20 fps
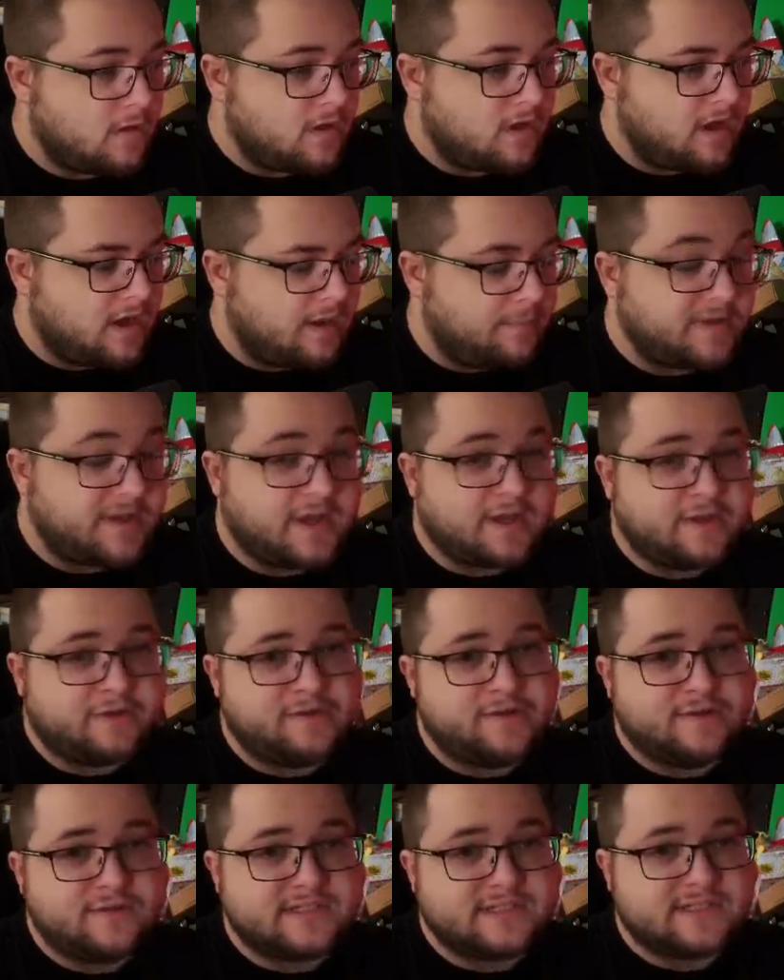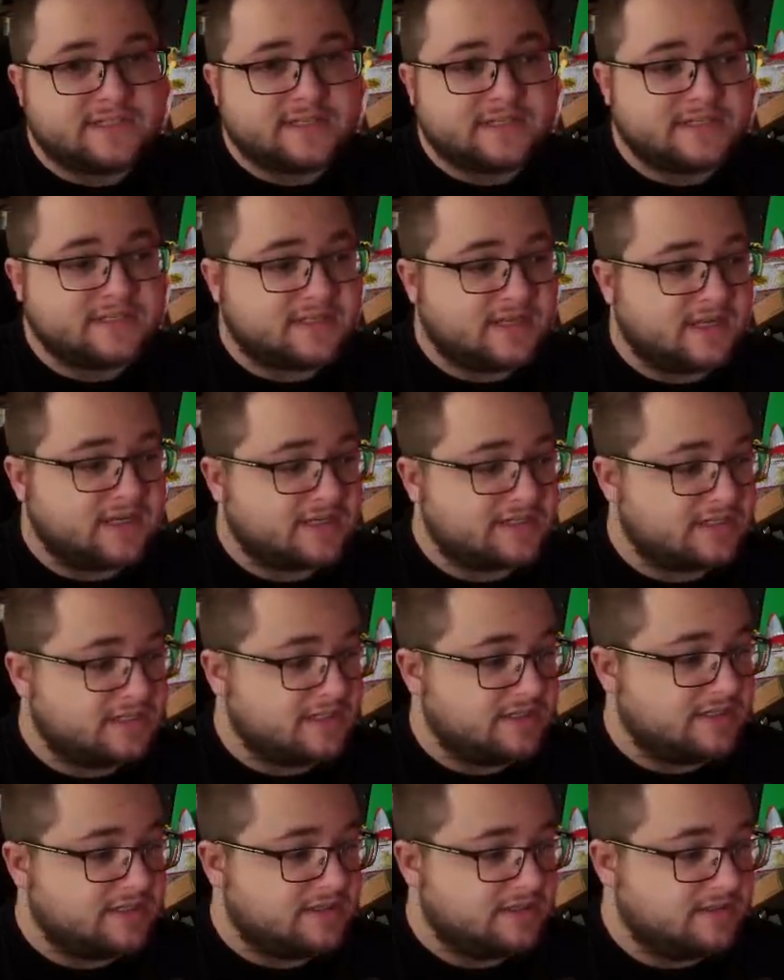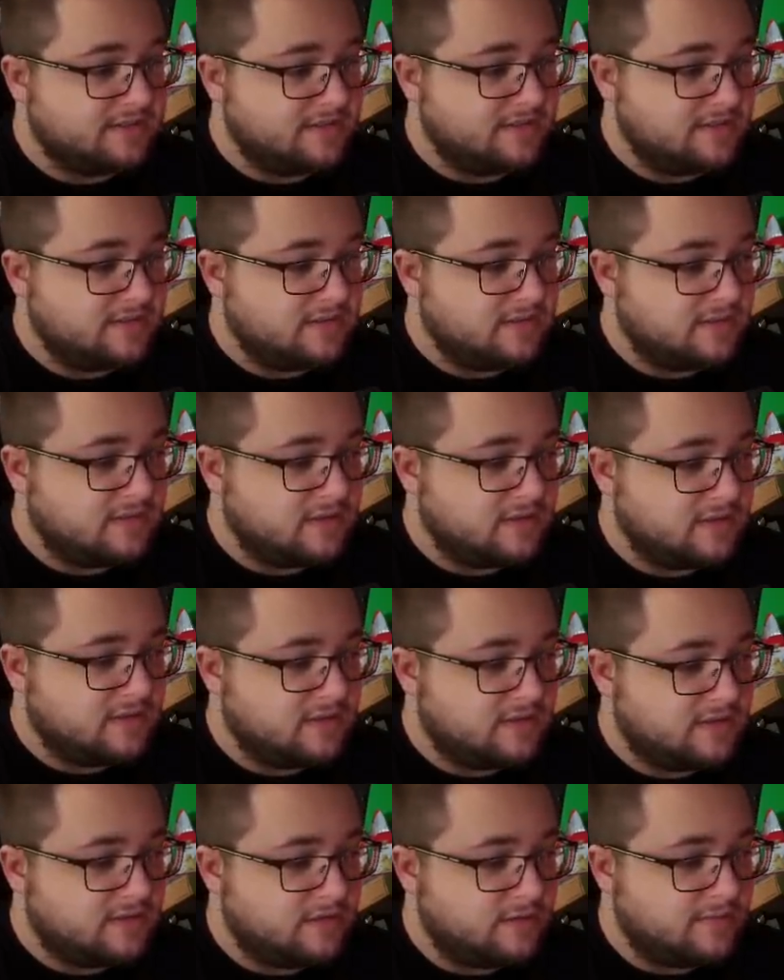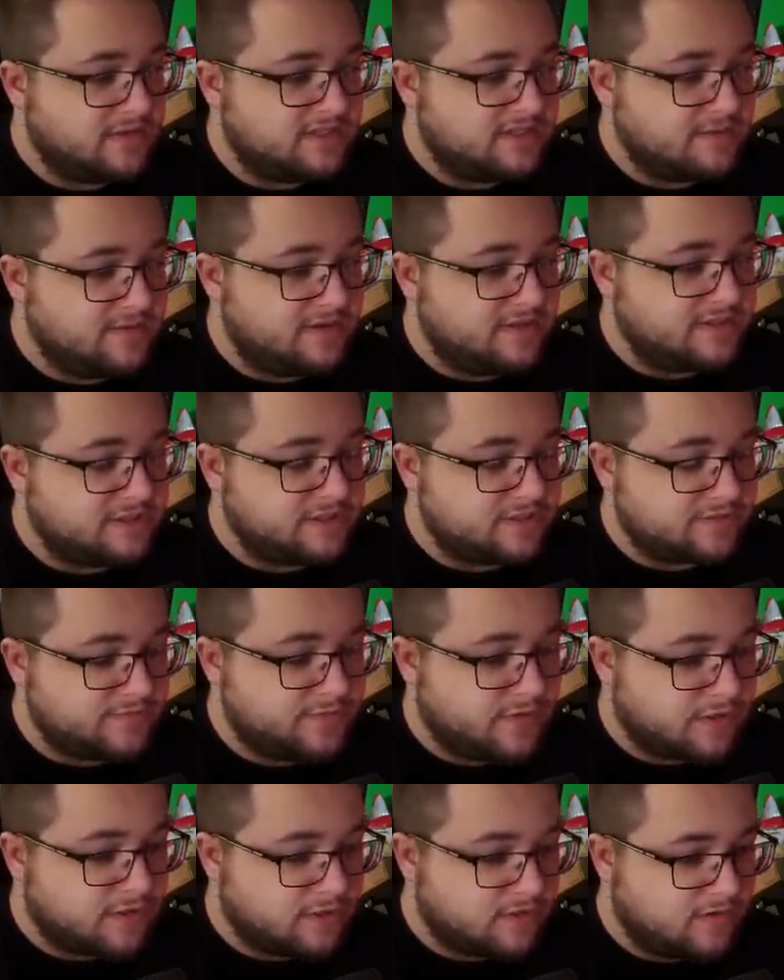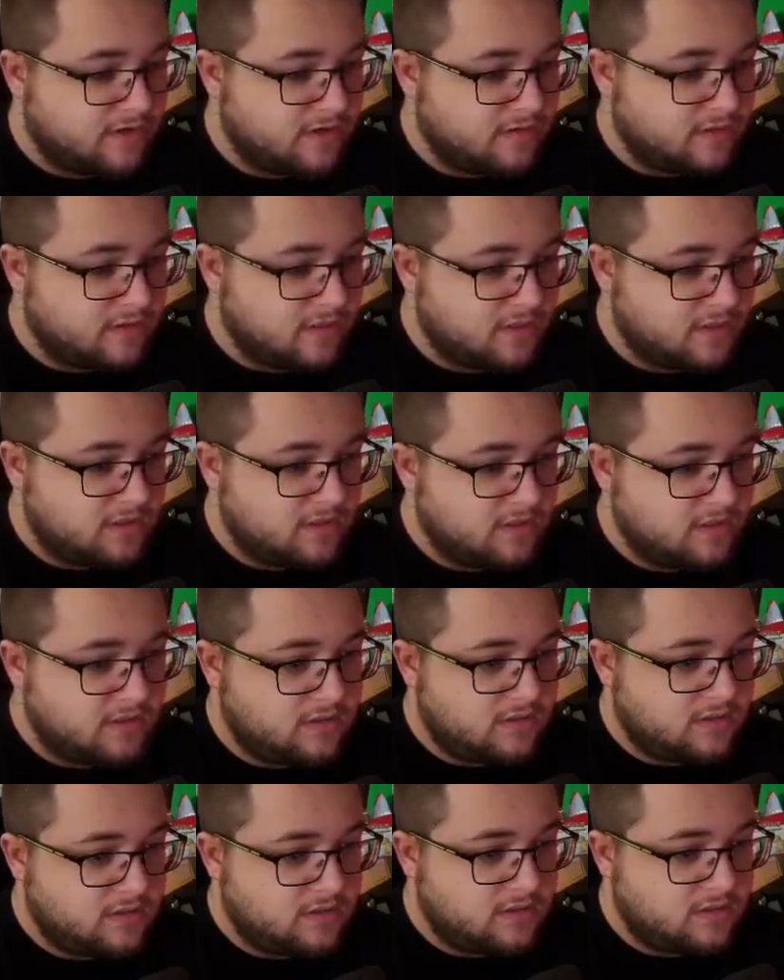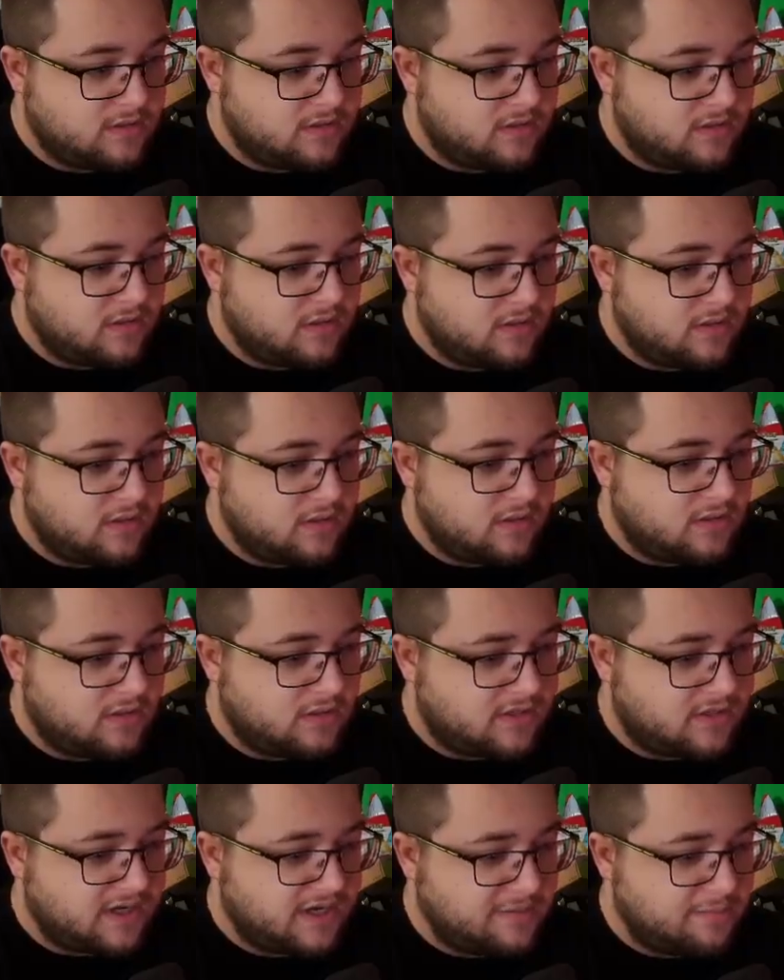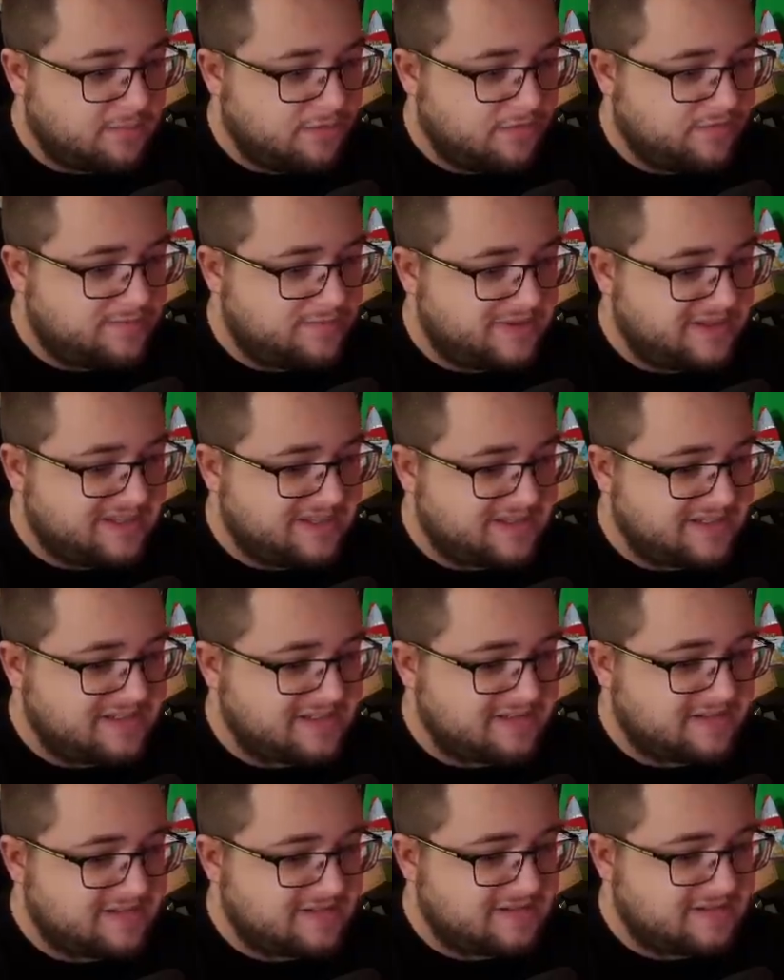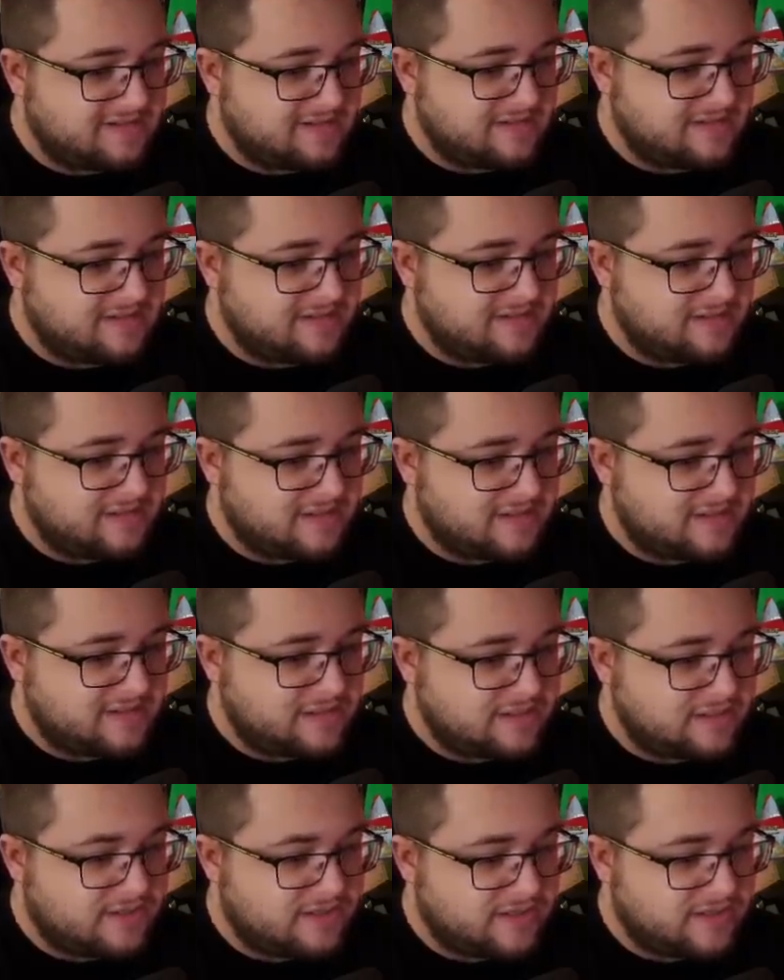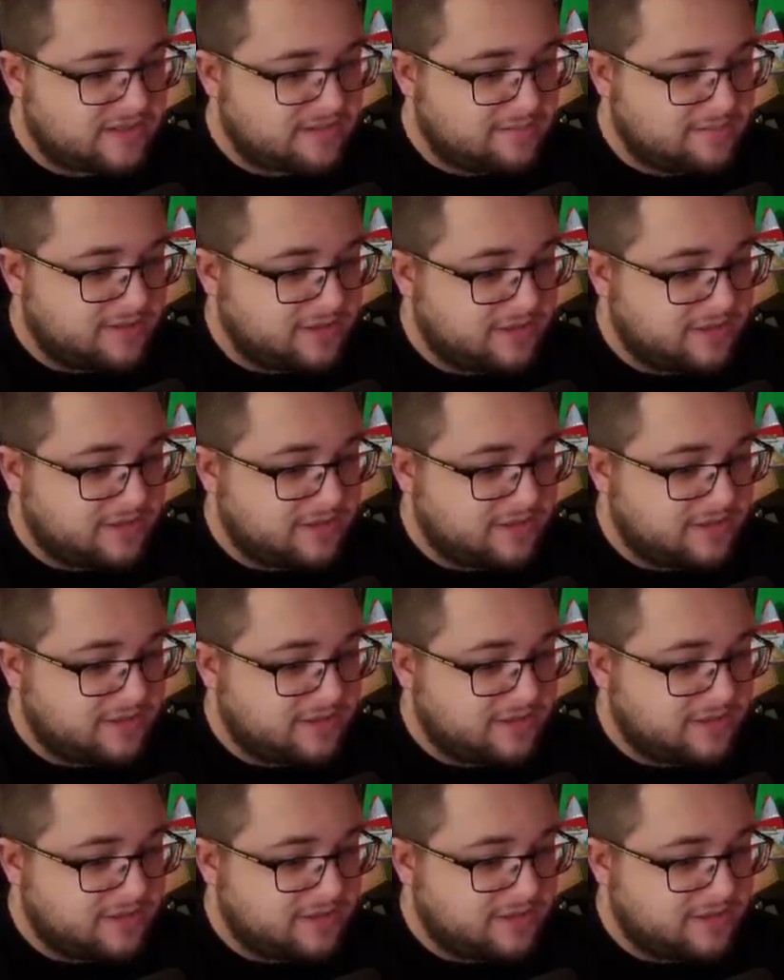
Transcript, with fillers: I'm getting used to this, actually. But my teammates are just fucking around. Oh, can I move, please? This is stressing me